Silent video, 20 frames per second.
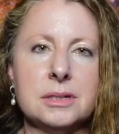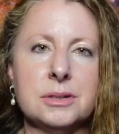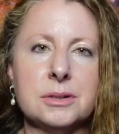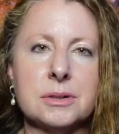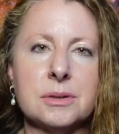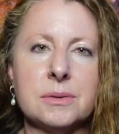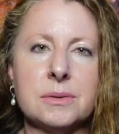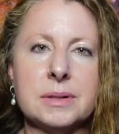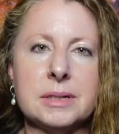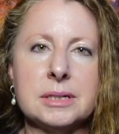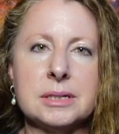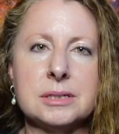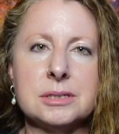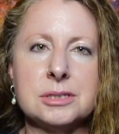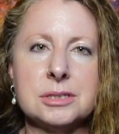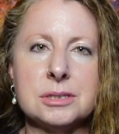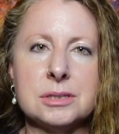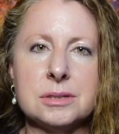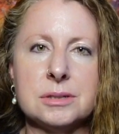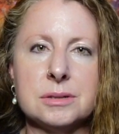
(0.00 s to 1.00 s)
you're going
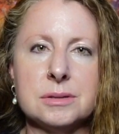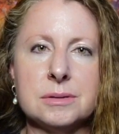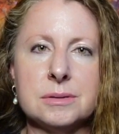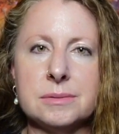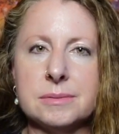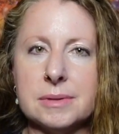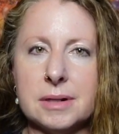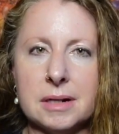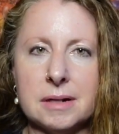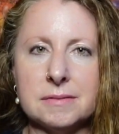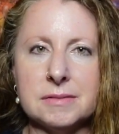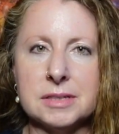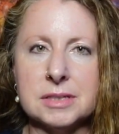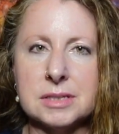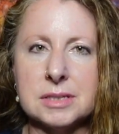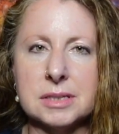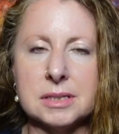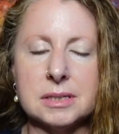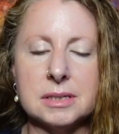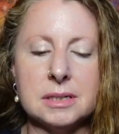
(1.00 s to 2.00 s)
to
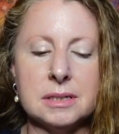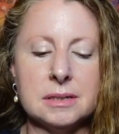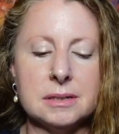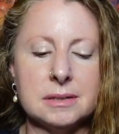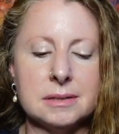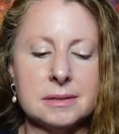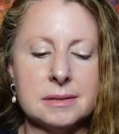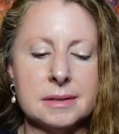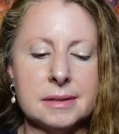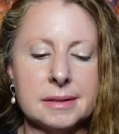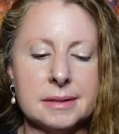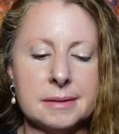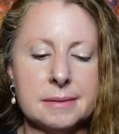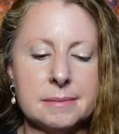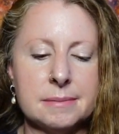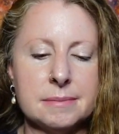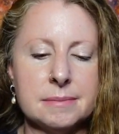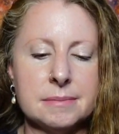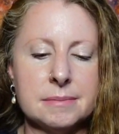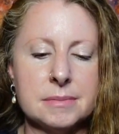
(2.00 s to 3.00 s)
obviously
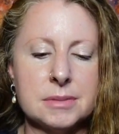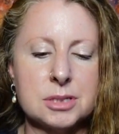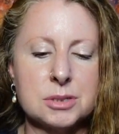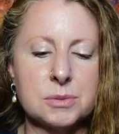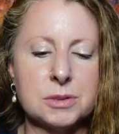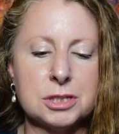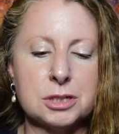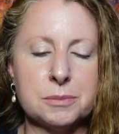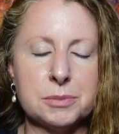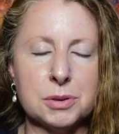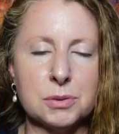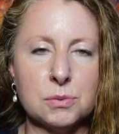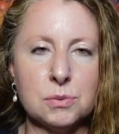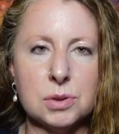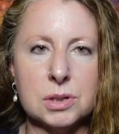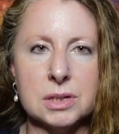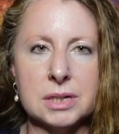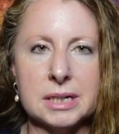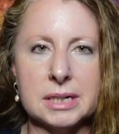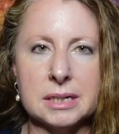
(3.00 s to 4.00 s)
switch up your
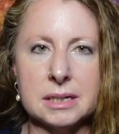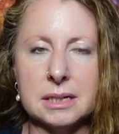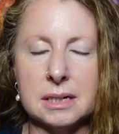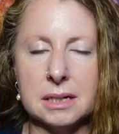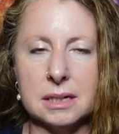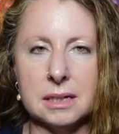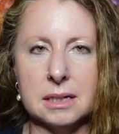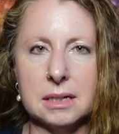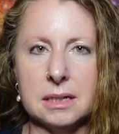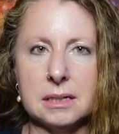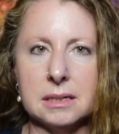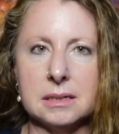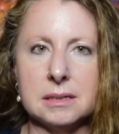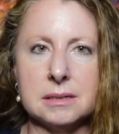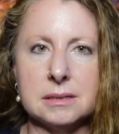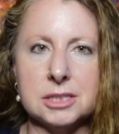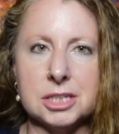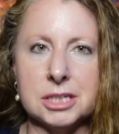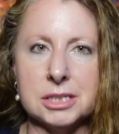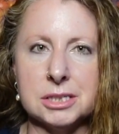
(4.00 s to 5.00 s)
wording
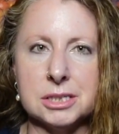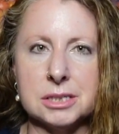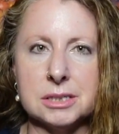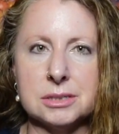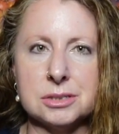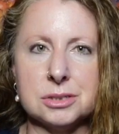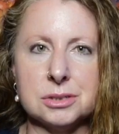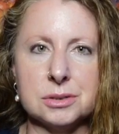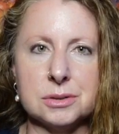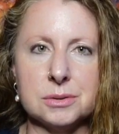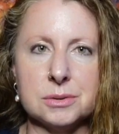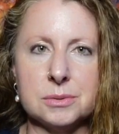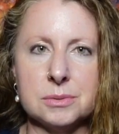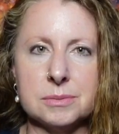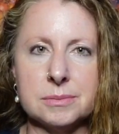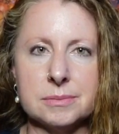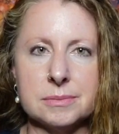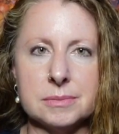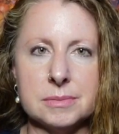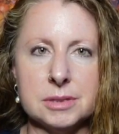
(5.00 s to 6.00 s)
and change it
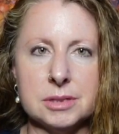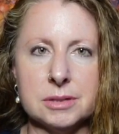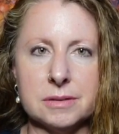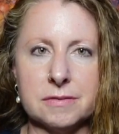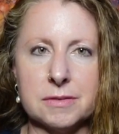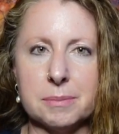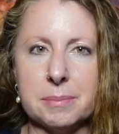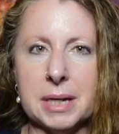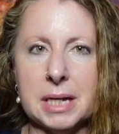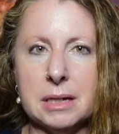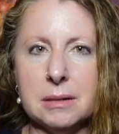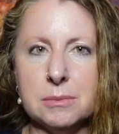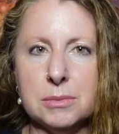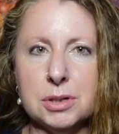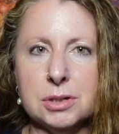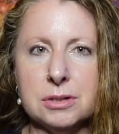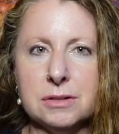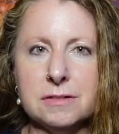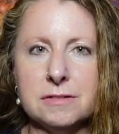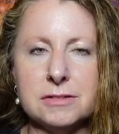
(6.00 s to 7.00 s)
to, if the pain
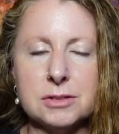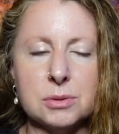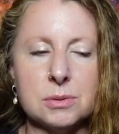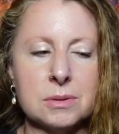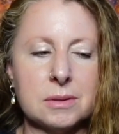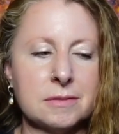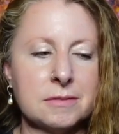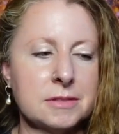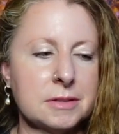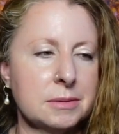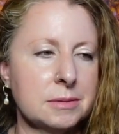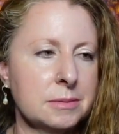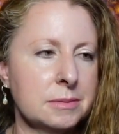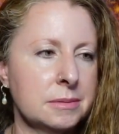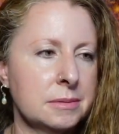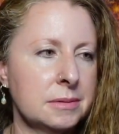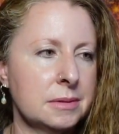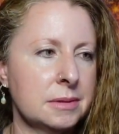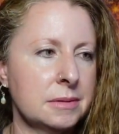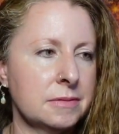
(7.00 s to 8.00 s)
moved, or
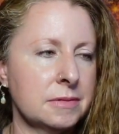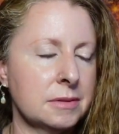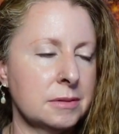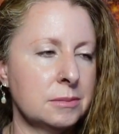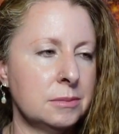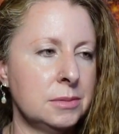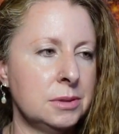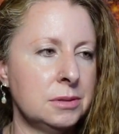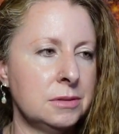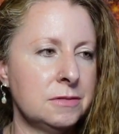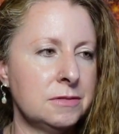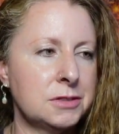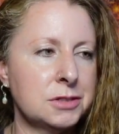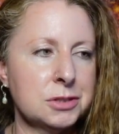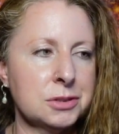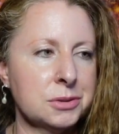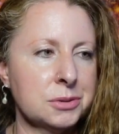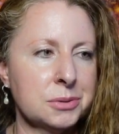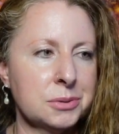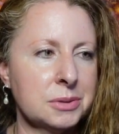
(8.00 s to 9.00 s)
if it moved
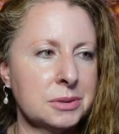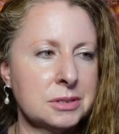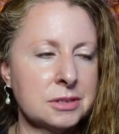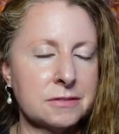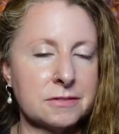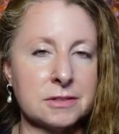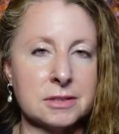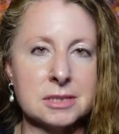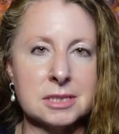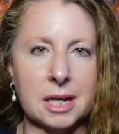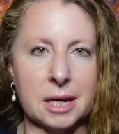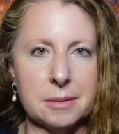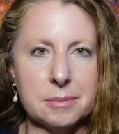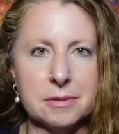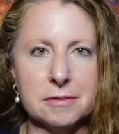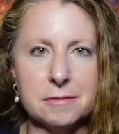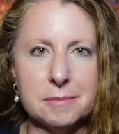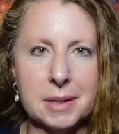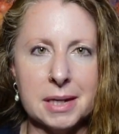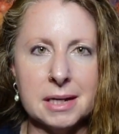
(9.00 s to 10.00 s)
to a different type
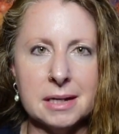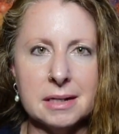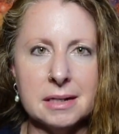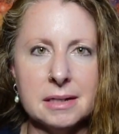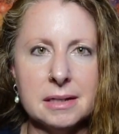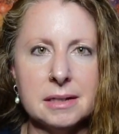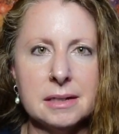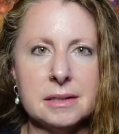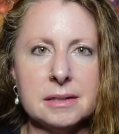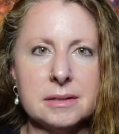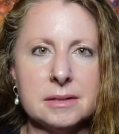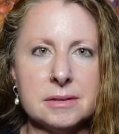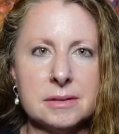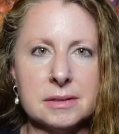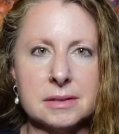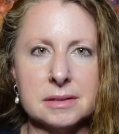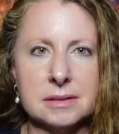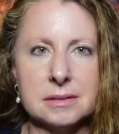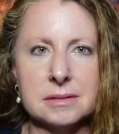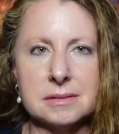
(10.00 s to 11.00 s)
of pain, you're
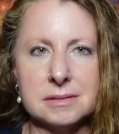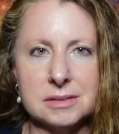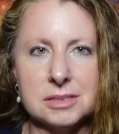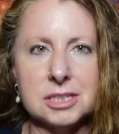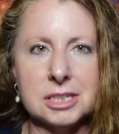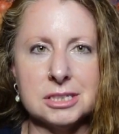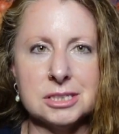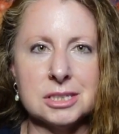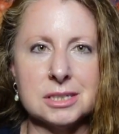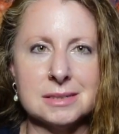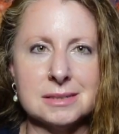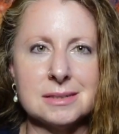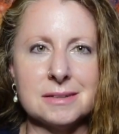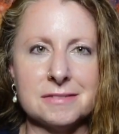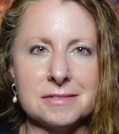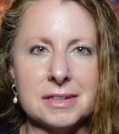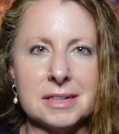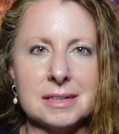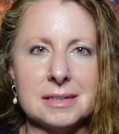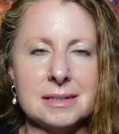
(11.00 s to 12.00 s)
going to change it to
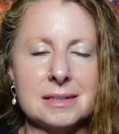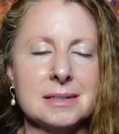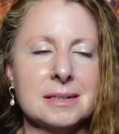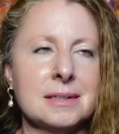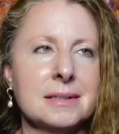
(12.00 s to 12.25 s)
fit.